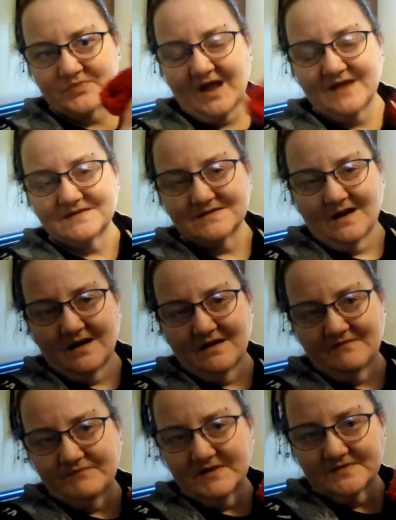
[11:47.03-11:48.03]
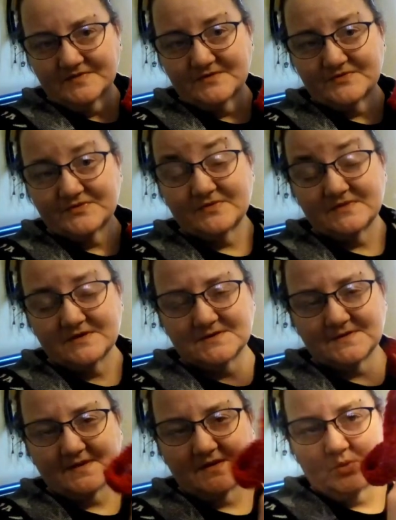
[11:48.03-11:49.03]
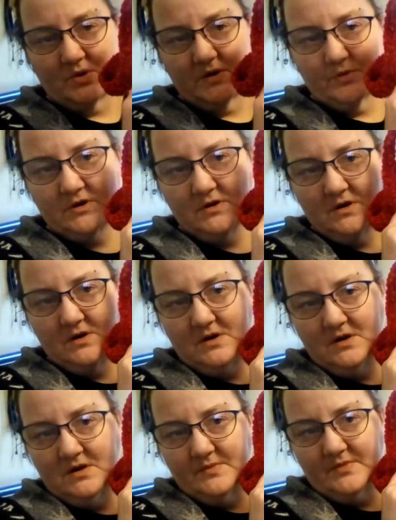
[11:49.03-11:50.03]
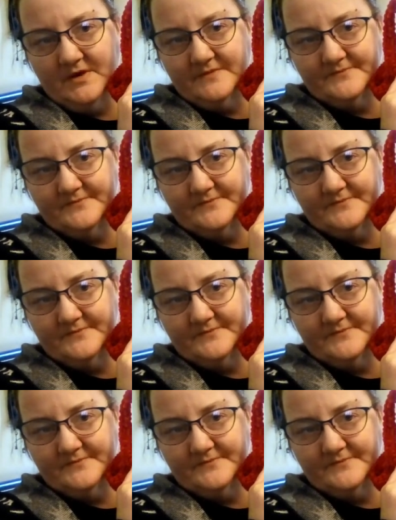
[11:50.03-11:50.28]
I did not have pink, though, so they just got away with it.